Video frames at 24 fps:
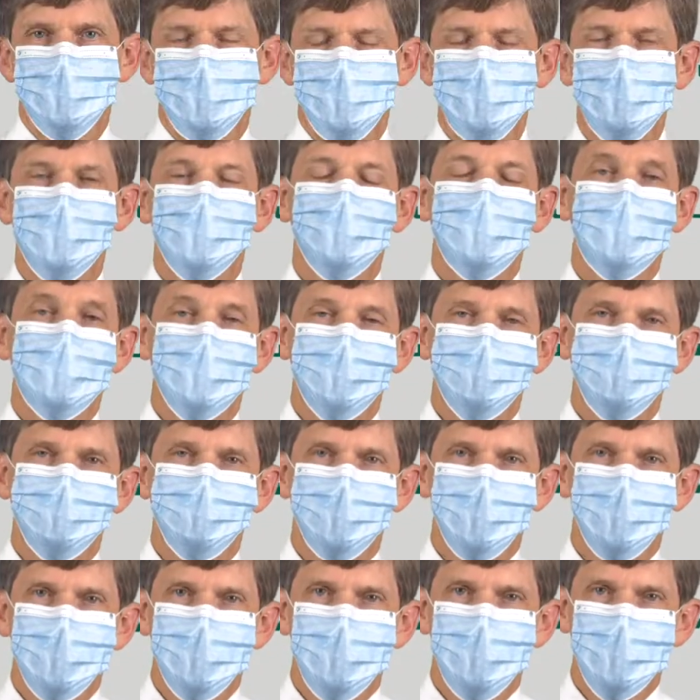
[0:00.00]
I get a lot of
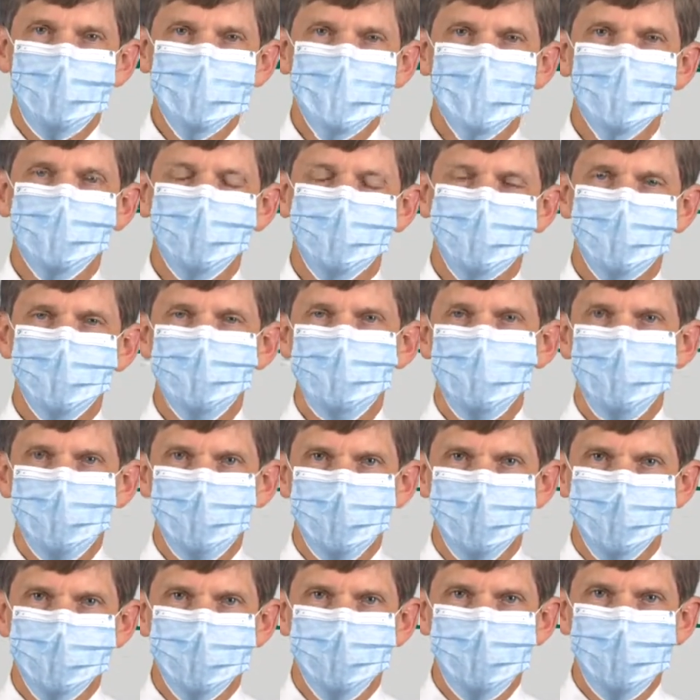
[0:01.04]
questions from
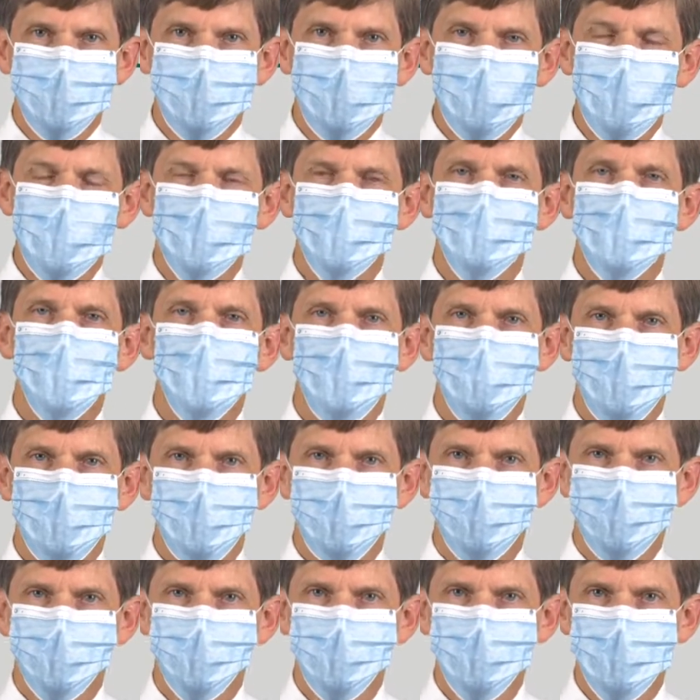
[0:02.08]
parents about how to
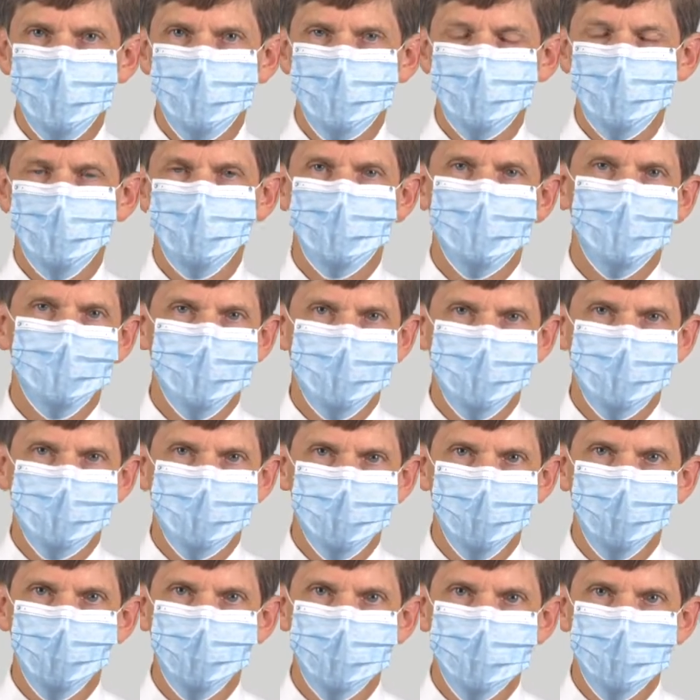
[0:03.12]
prepare for this upcoming
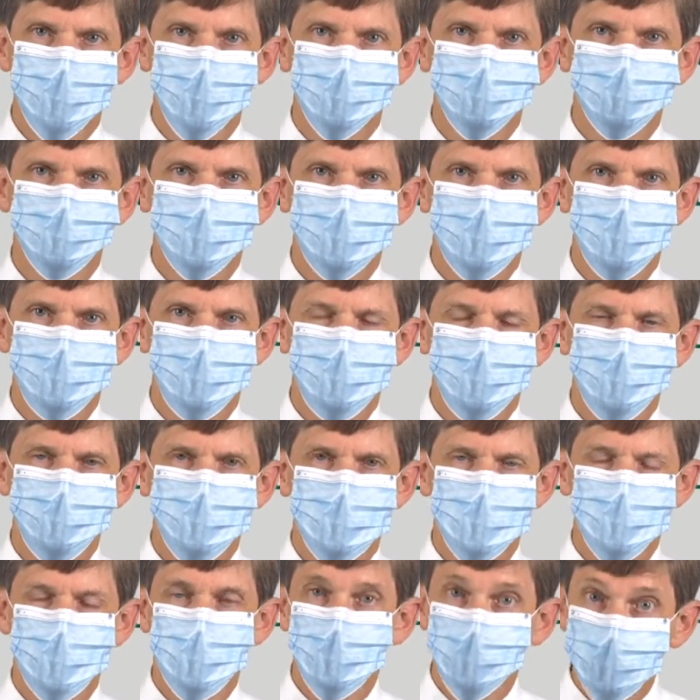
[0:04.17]
school year.
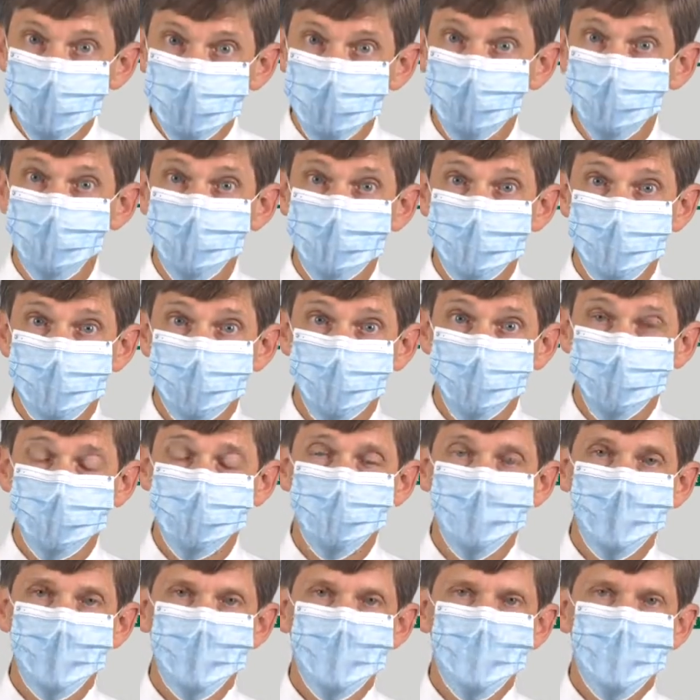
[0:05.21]
The good news
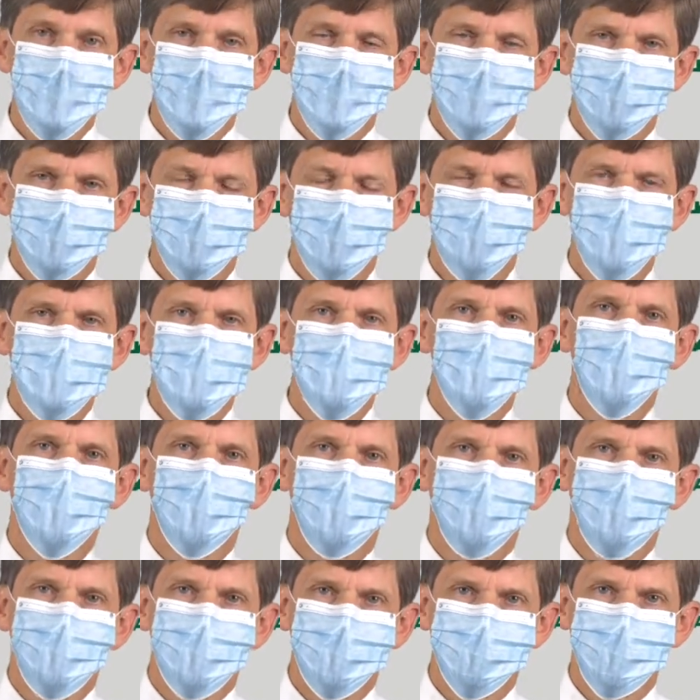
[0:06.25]
is so many
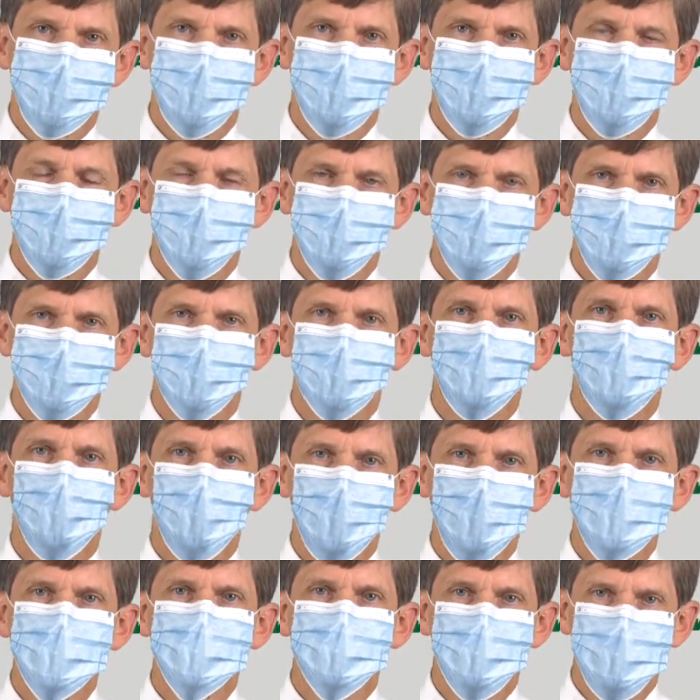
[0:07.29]
more of our systems are
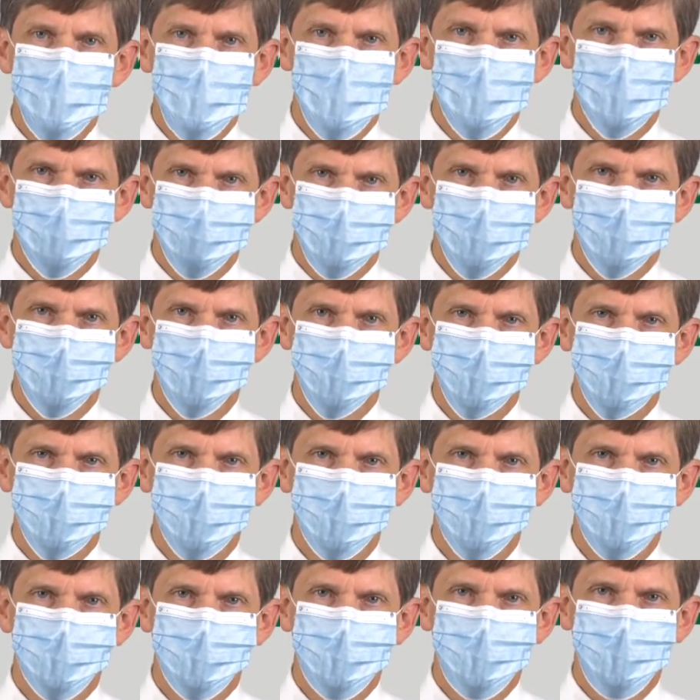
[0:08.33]
going to be in
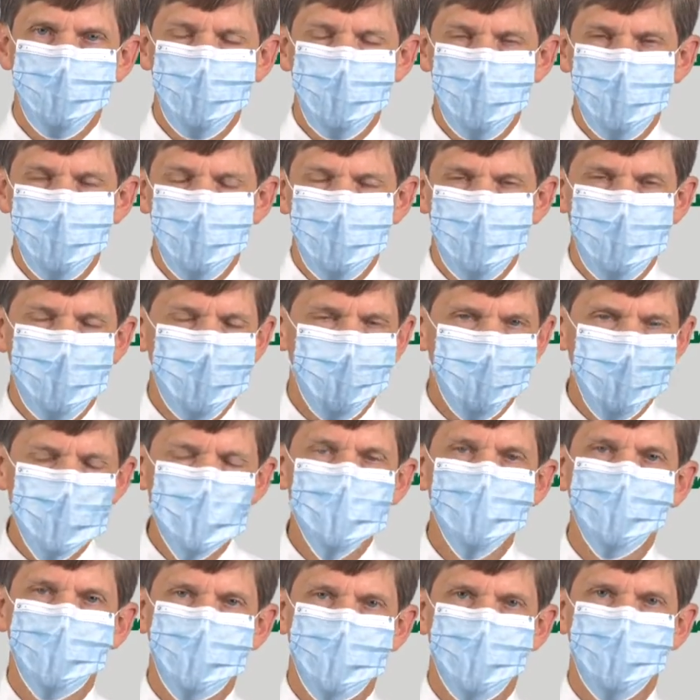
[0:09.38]
person, and we
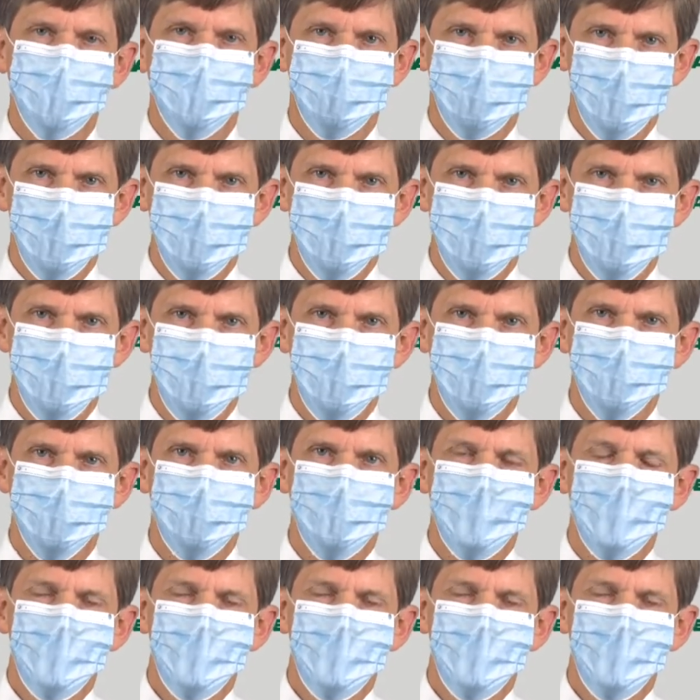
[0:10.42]
should celebrate that.